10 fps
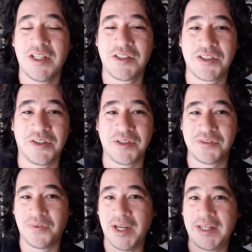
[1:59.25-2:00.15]
So he's
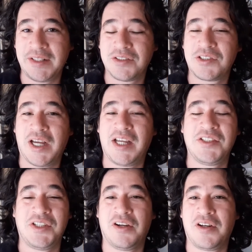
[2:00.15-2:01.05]
fighting those
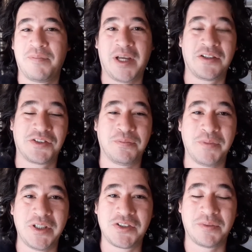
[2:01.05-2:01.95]
guys. He already battles them,
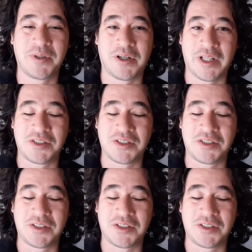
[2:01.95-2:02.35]
beats them, and all that